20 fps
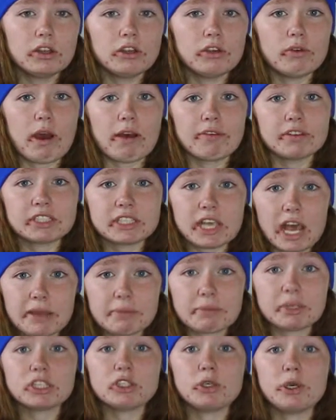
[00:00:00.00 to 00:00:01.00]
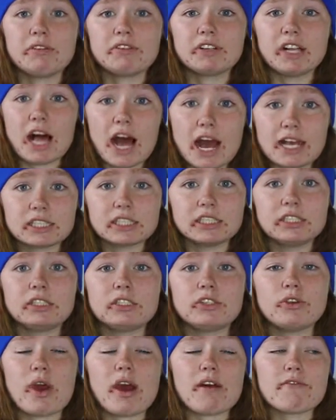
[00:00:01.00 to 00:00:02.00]
you have assignments, you have
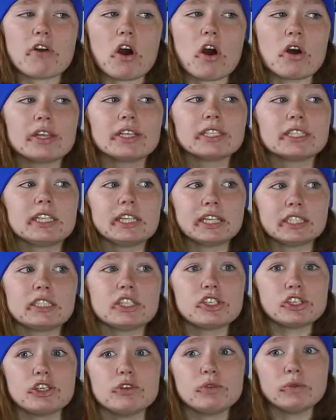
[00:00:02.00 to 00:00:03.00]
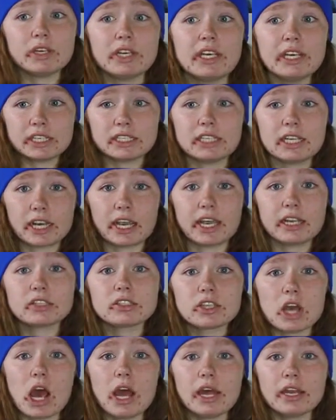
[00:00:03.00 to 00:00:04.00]
classes, you have all these things that you need to get
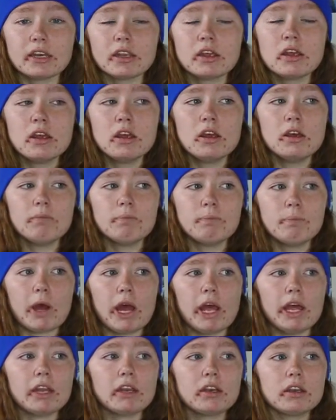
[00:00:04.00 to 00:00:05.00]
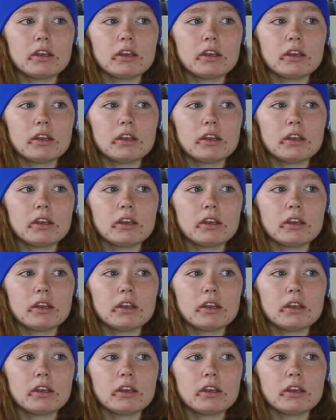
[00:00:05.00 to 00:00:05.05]
done, but